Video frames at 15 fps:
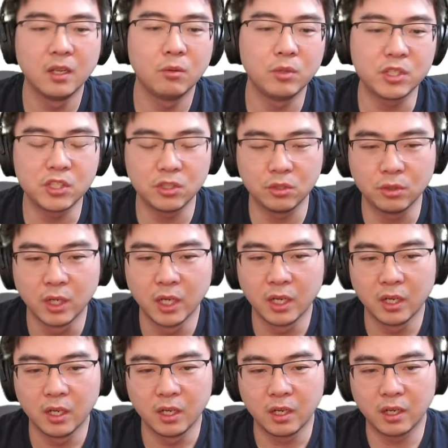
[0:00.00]
which you
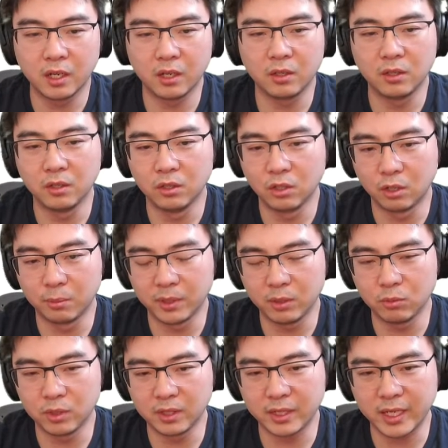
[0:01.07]
normally
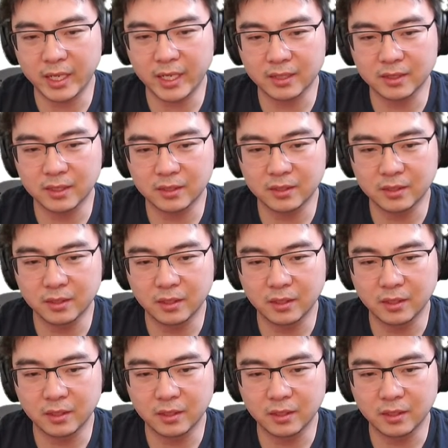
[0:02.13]
wouldn't get access.